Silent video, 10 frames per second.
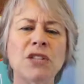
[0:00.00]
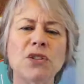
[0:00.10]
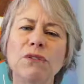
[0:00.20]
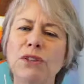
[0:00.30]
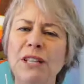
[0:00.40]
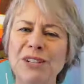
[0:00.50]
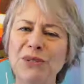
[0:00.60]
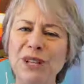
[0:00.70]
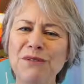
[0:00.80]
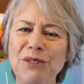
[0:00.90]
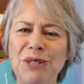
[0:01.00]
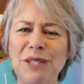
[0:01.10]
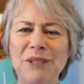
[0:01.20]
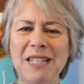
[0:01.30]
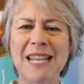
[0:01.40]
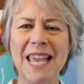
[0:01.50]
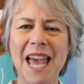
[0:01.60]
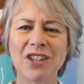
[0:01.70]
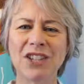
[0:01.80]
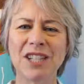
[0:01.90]
So if you'd like to influence someone to take
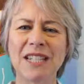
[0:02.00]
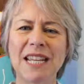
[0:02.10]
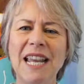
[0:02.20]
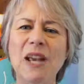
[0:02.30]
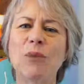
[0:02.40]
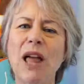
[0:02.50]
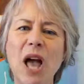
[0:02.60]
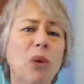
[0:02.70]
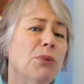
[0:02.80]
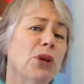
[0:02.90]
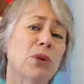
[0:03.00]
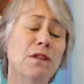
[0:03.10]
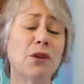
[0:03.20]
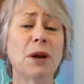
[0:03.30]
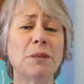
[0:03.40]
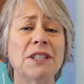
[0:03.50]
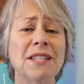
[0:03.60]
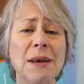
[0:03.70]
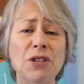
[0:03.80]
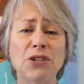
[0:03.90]
action, it will help you if you're able to
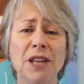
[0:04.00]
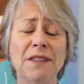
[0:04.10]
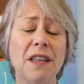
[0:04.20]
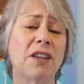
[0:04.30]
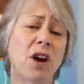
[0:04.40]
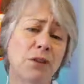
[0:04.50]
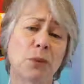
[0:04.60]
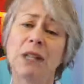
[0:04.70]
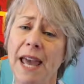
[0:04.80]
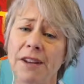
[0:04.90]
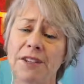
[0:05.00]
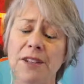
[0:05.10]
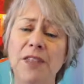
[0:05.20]
demonstrate that the offer will end,